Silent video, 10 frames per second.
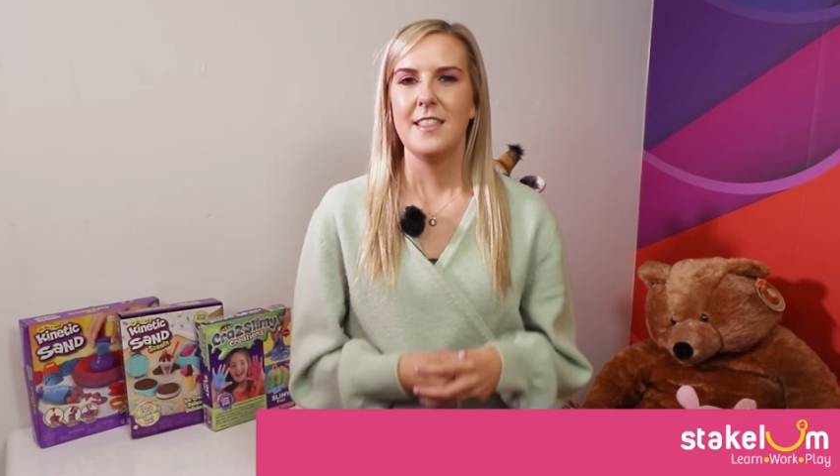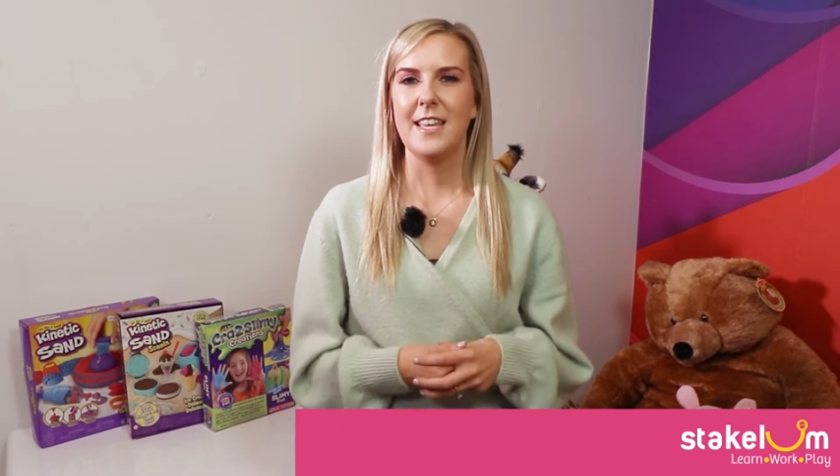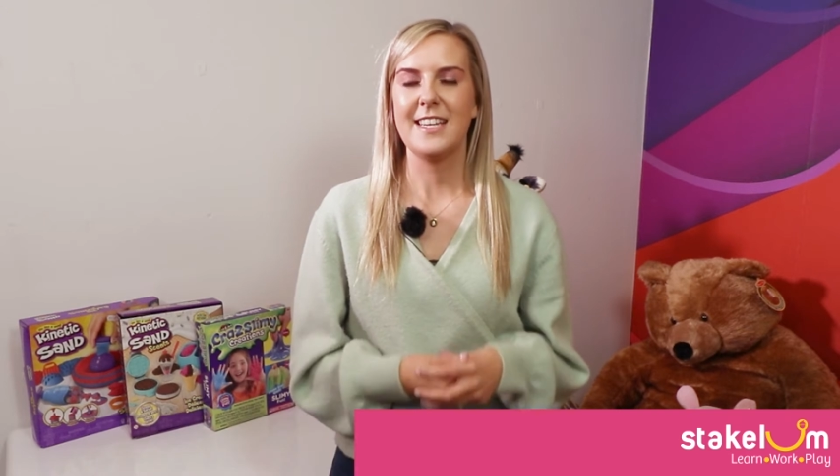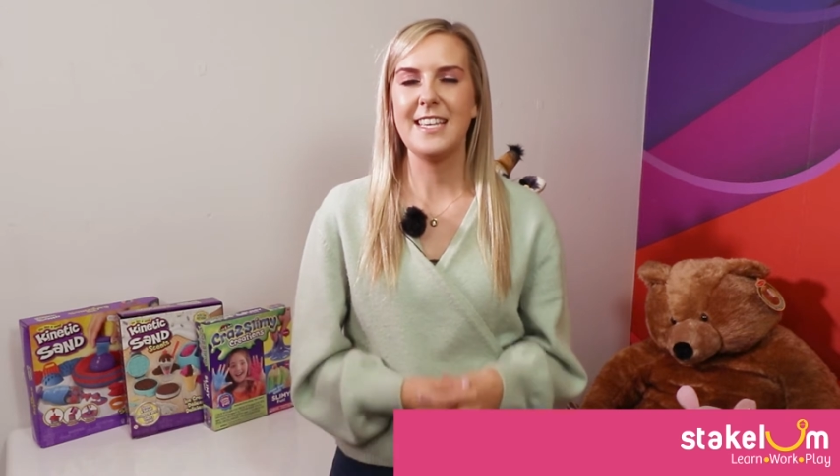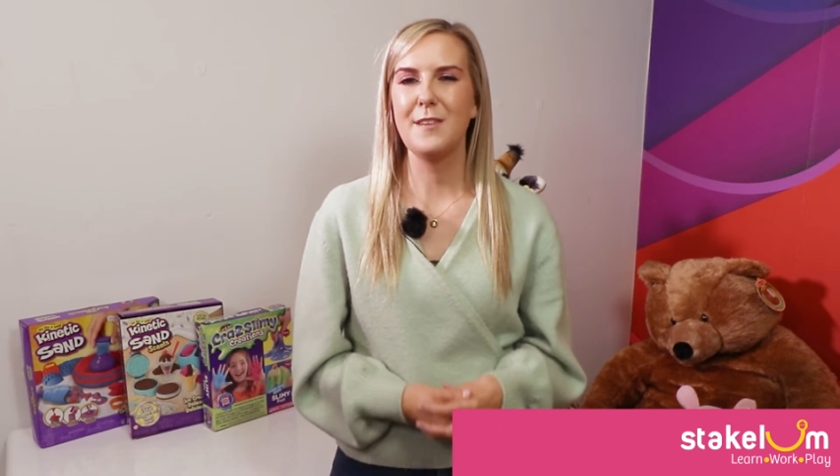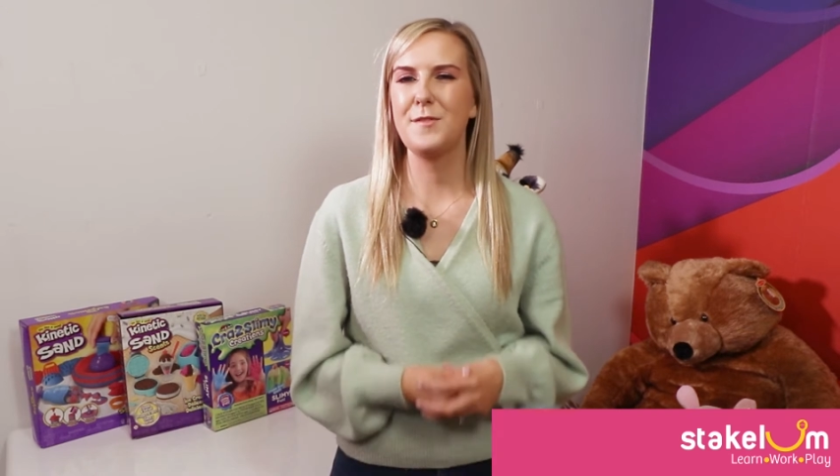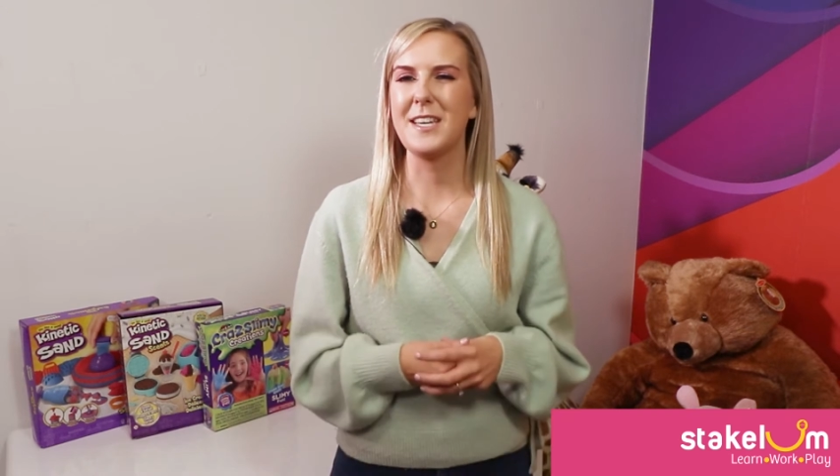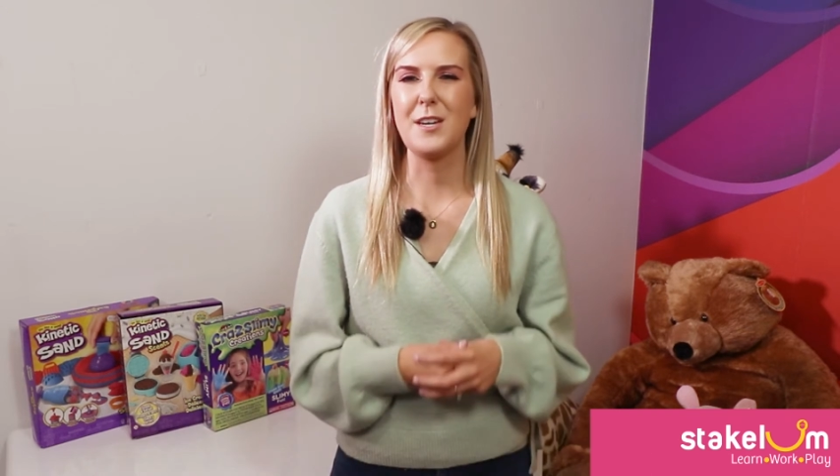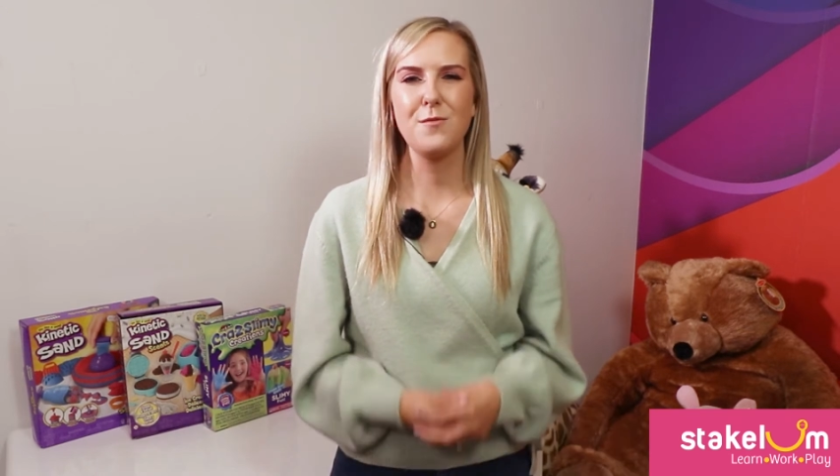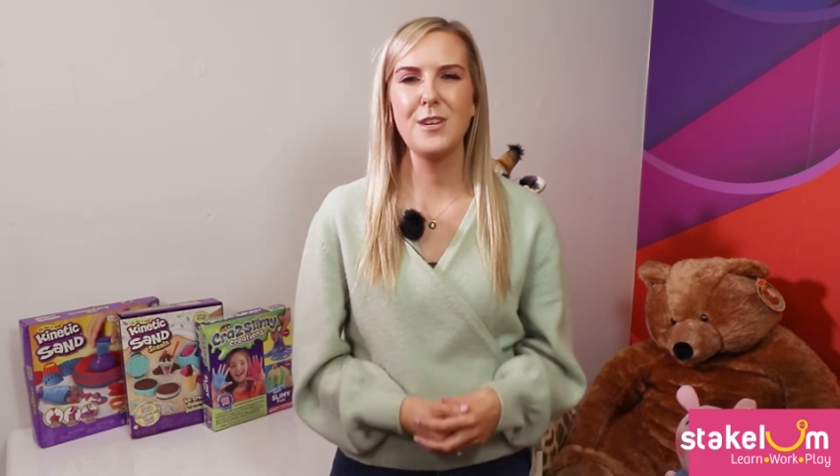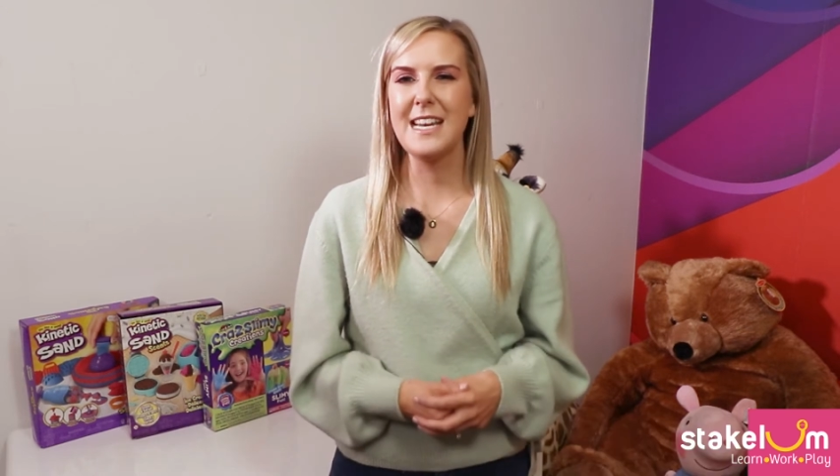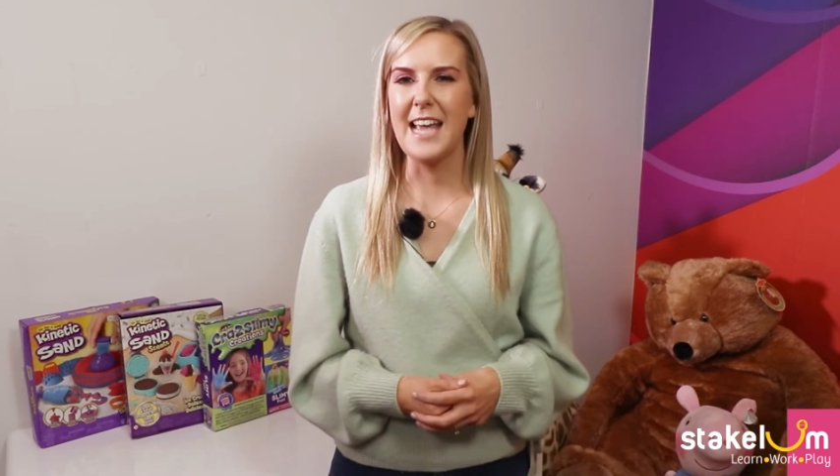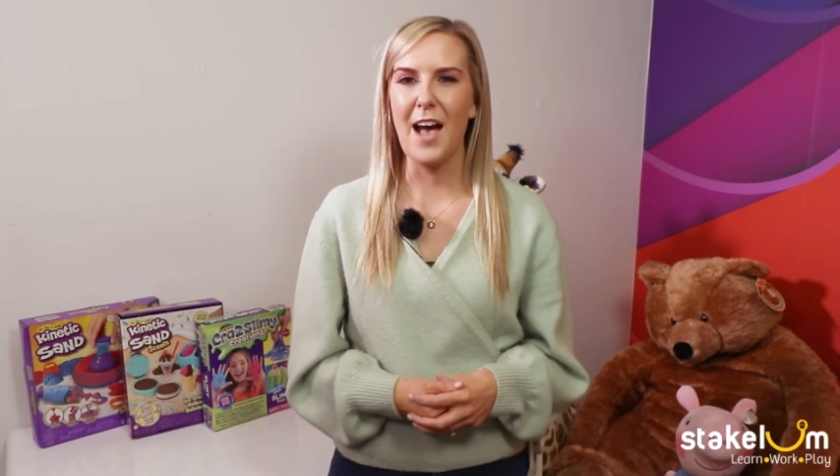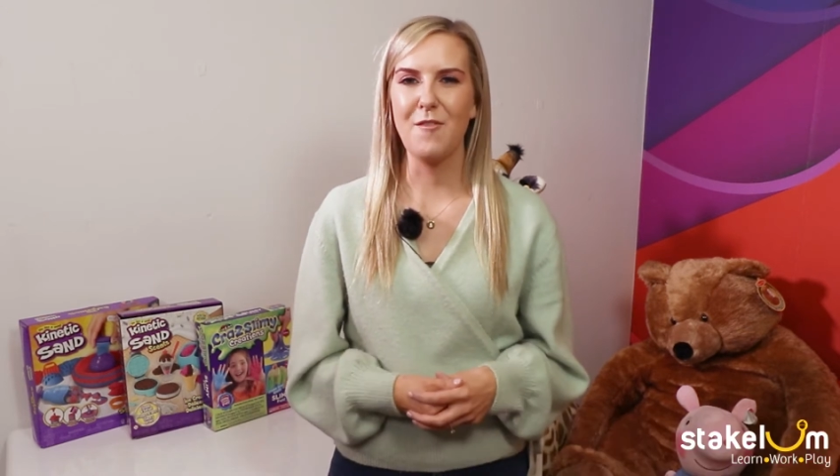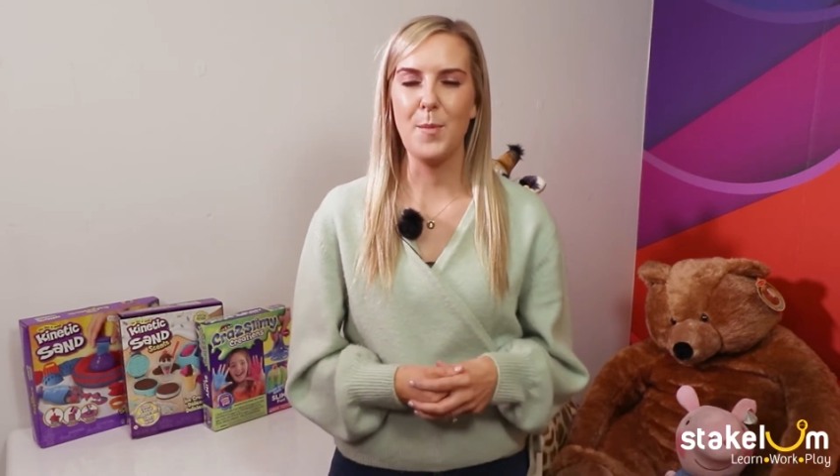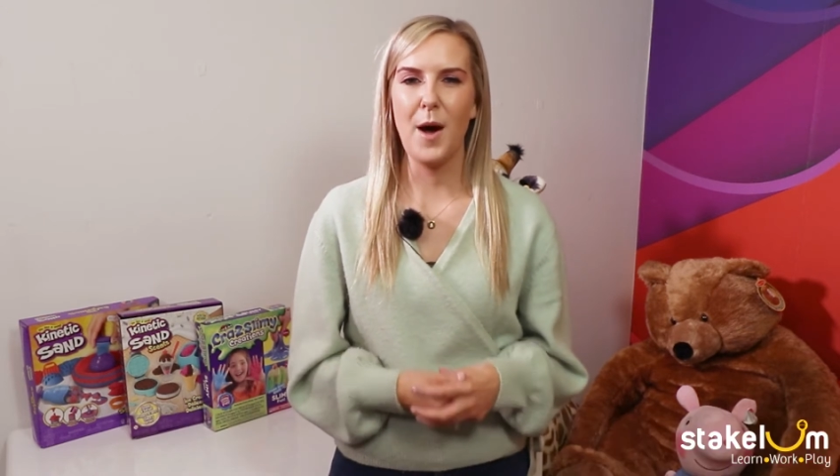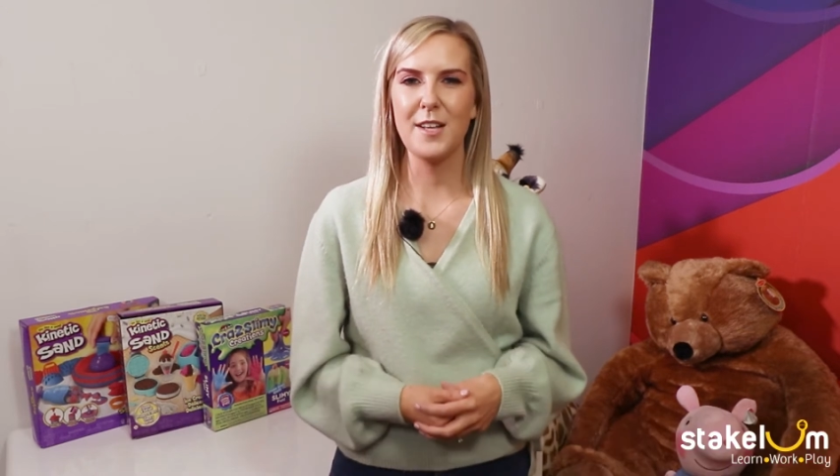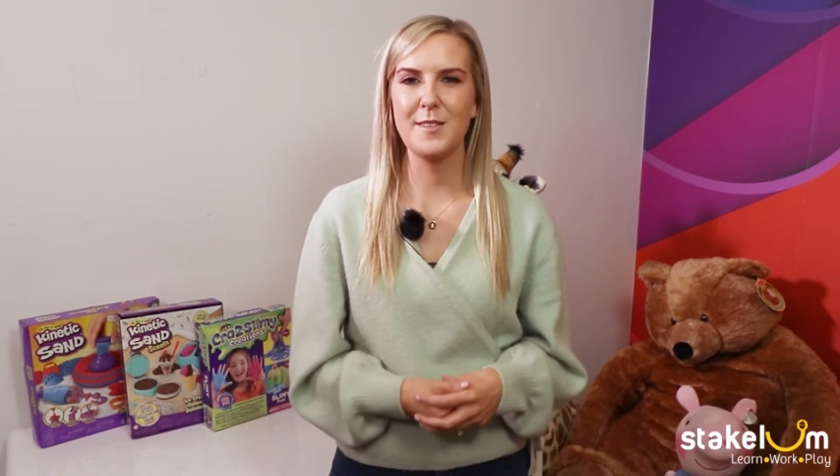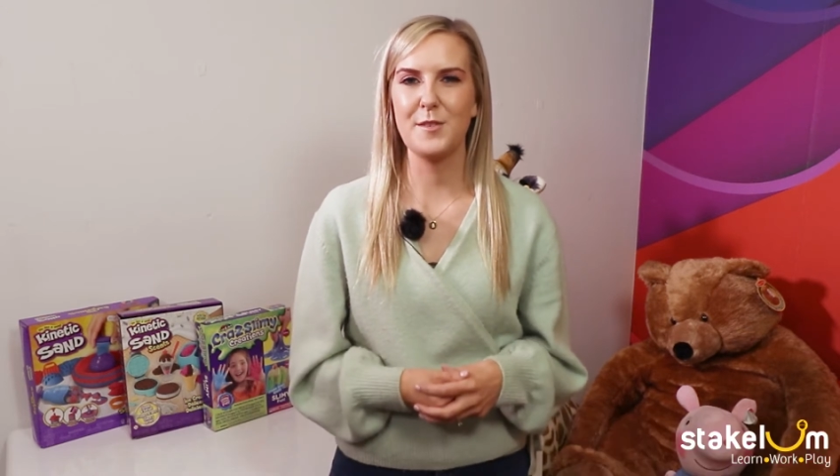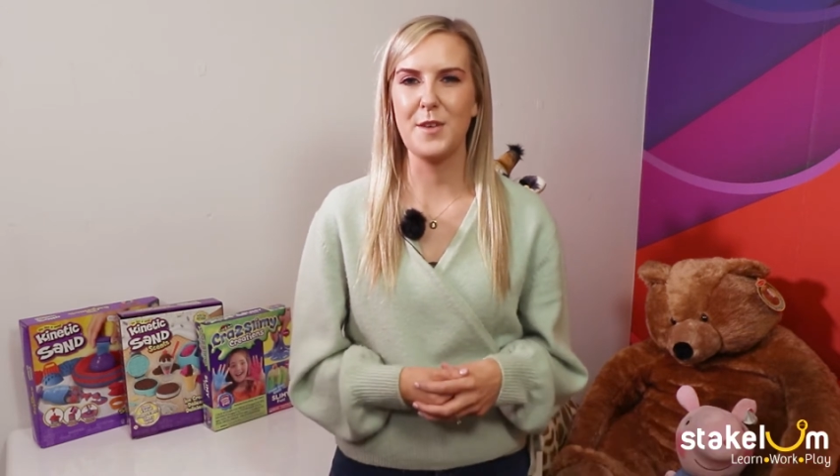that gift that can really have a
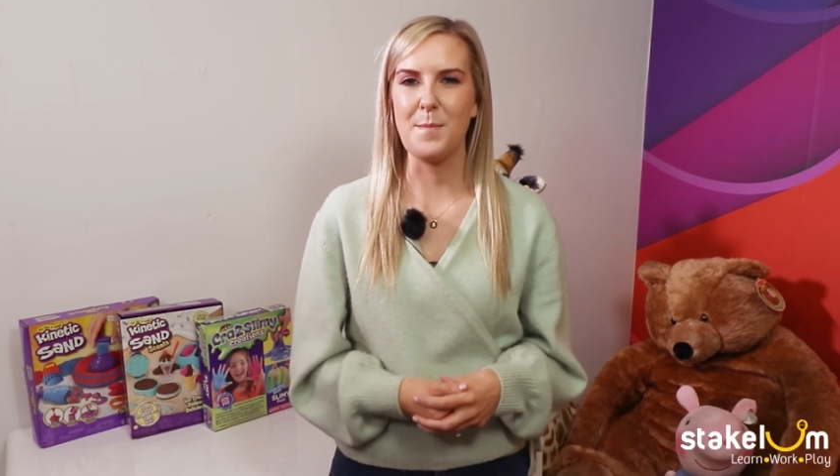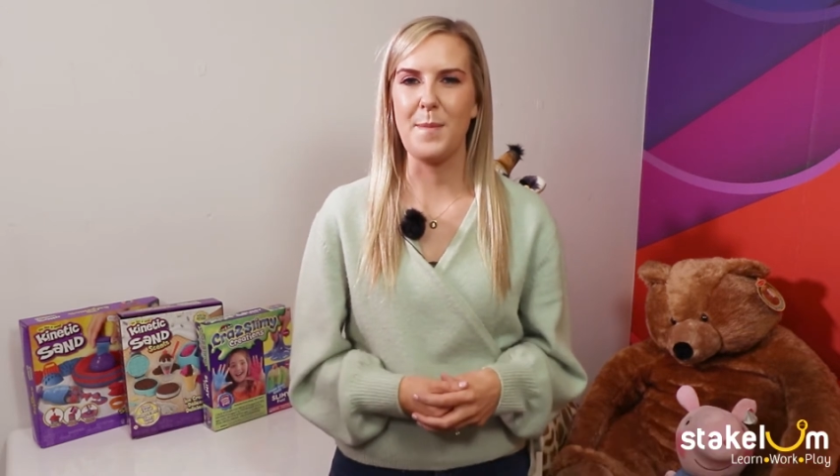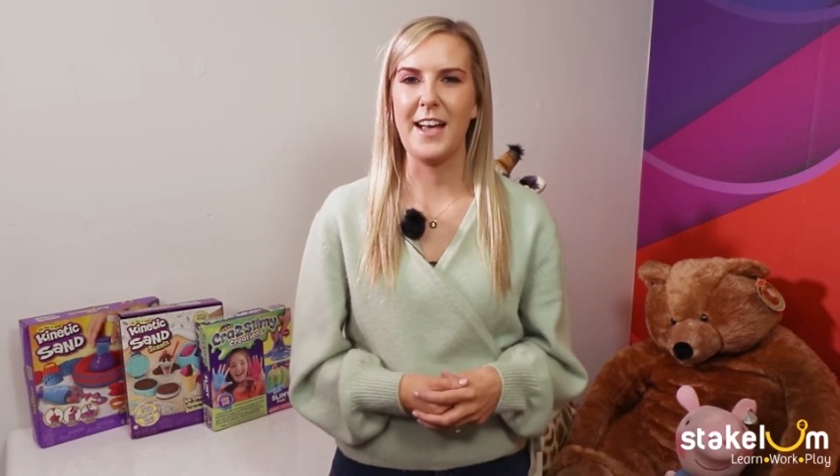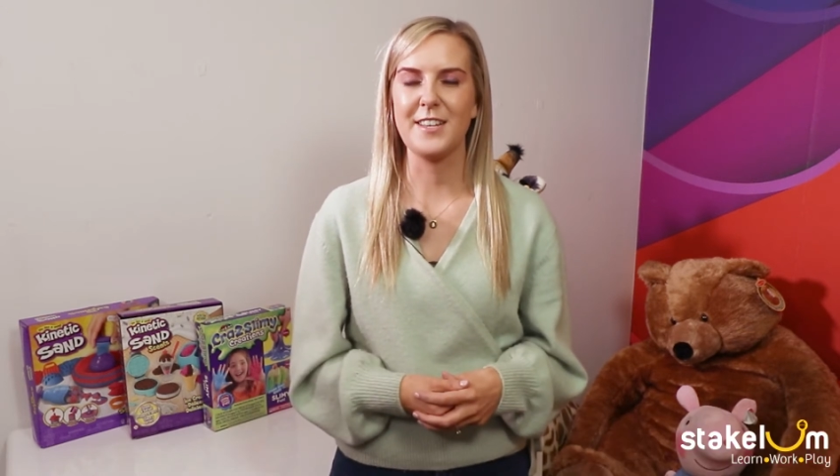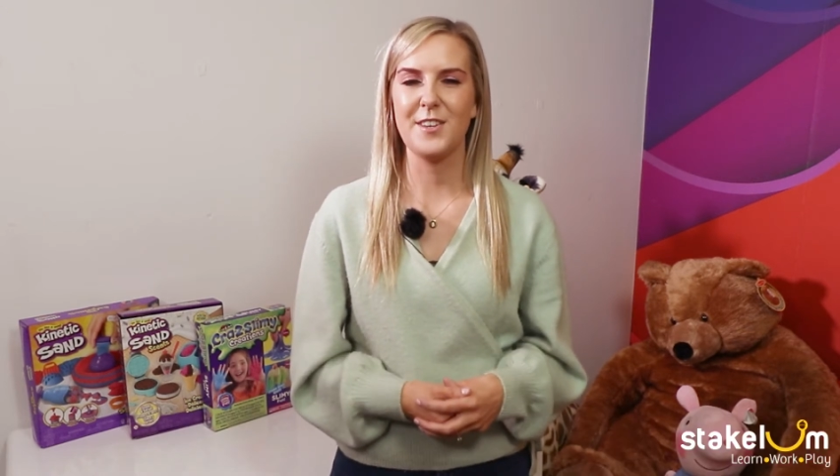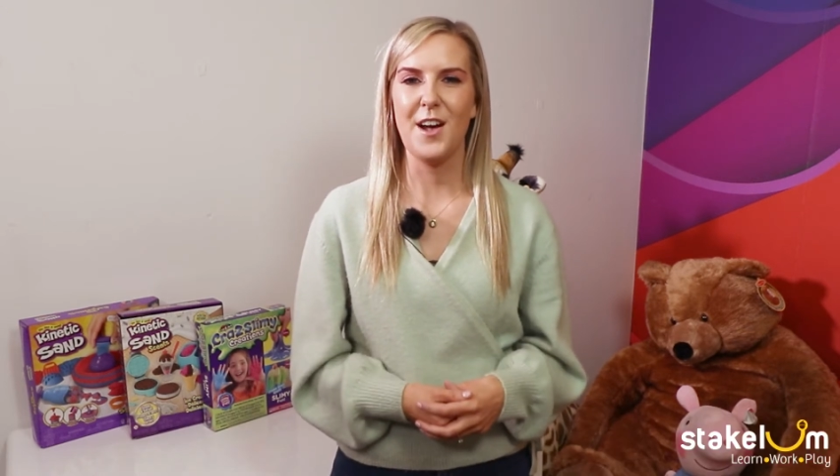positive impact